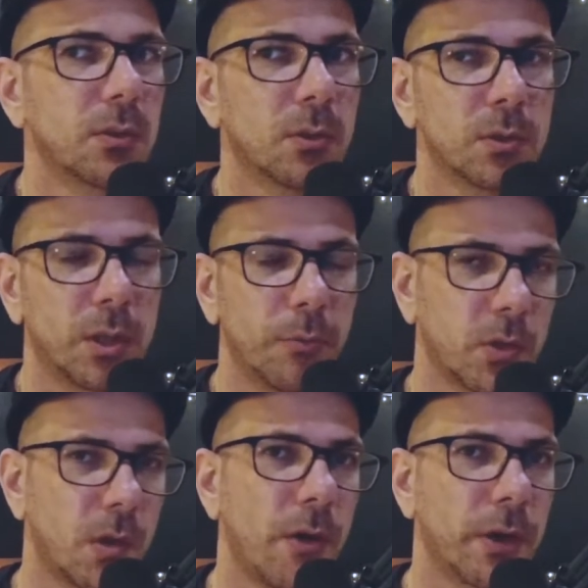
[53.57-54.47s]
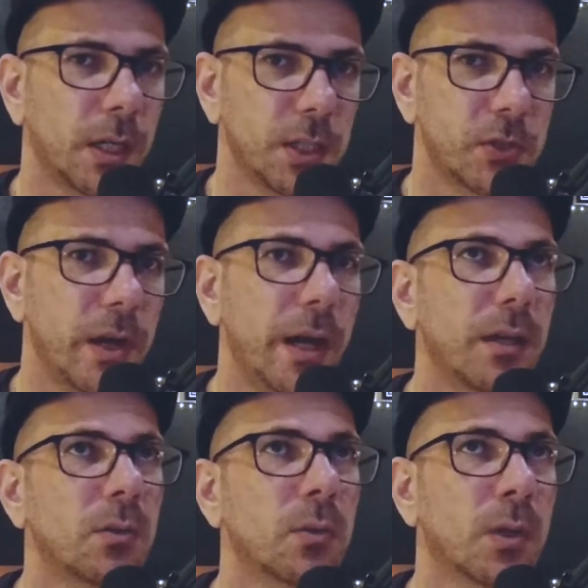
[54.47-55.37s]
or don't require a click
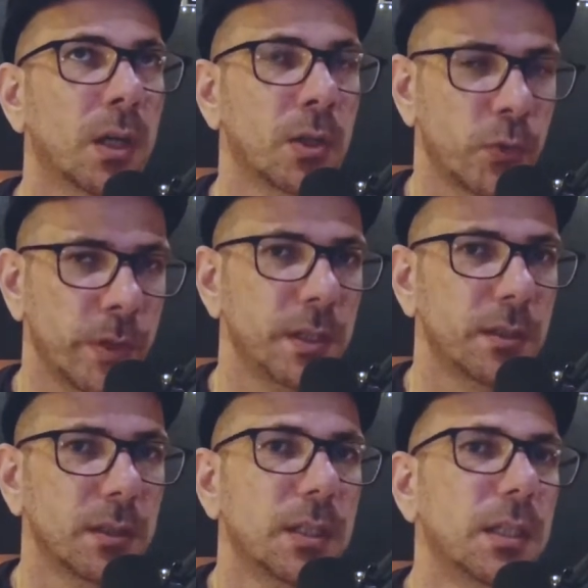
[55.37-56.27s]
track or a grid.